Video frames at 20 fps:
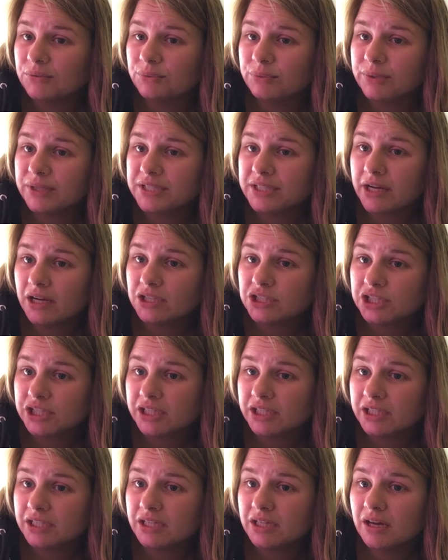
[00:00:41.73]

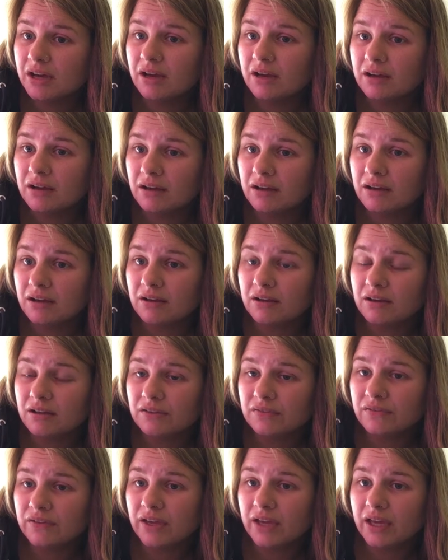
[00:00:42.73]
reduction
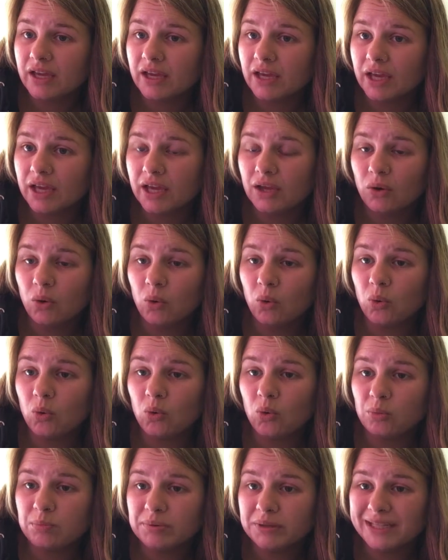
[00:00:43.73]
of a
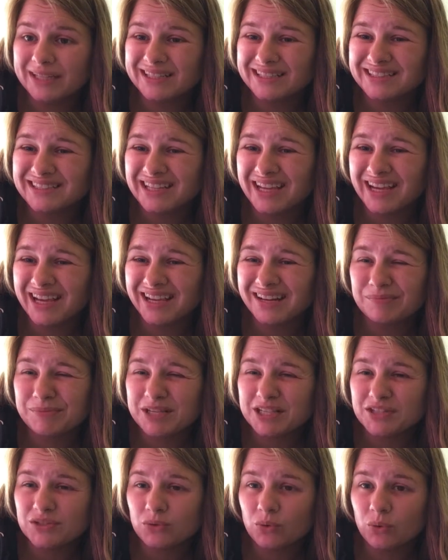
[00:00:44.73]
whole plant
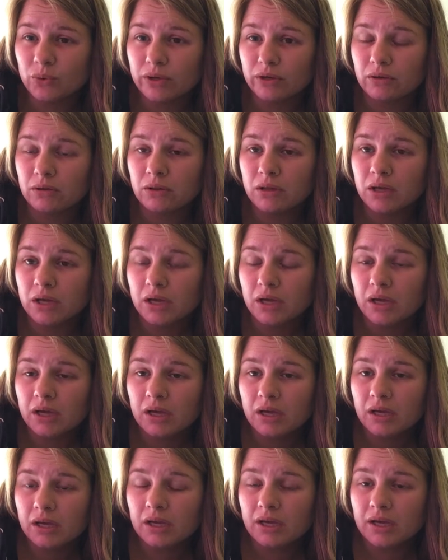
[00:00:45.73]
cannabis oil.
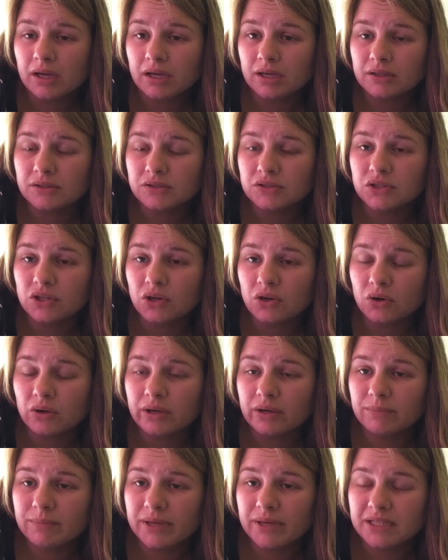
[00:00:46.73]
And so
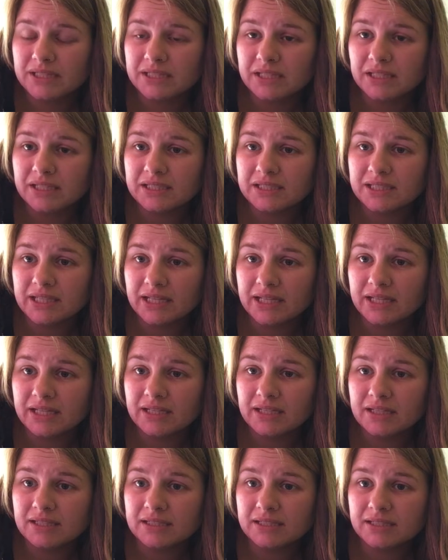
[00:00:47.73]
it basically
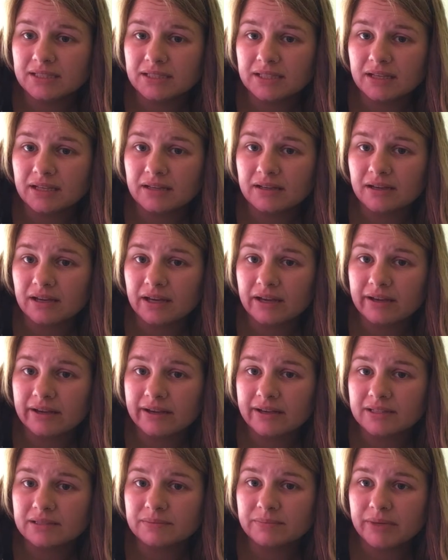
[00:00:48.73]
takes
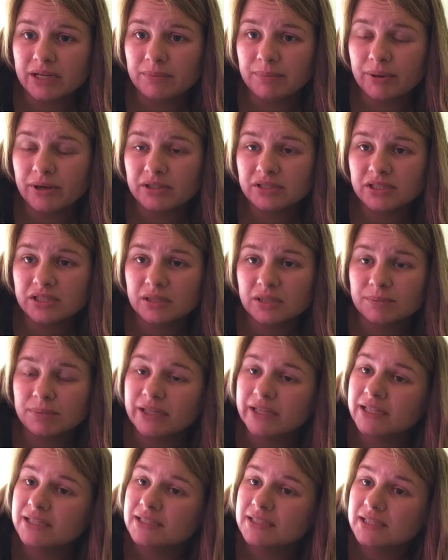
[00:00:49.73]
as many parts of the
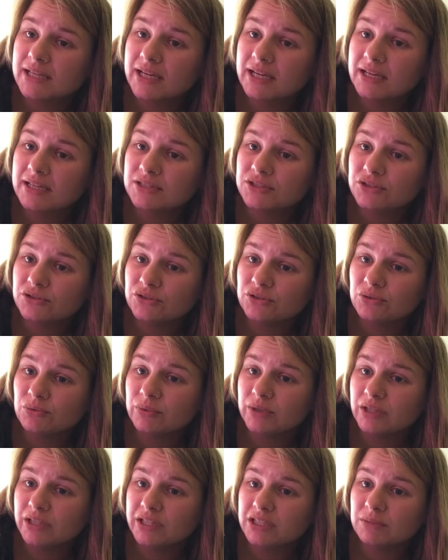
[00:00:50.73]
plant as you're
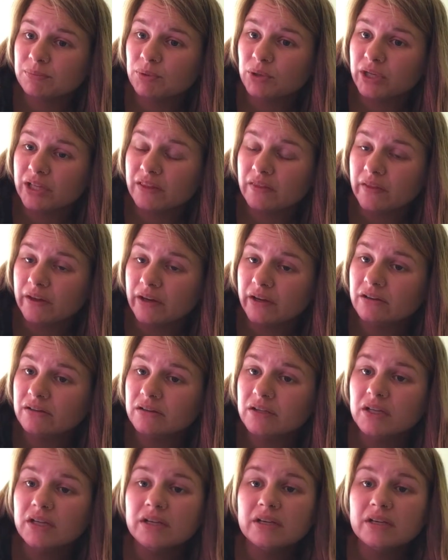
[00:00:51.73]
willing to put in there.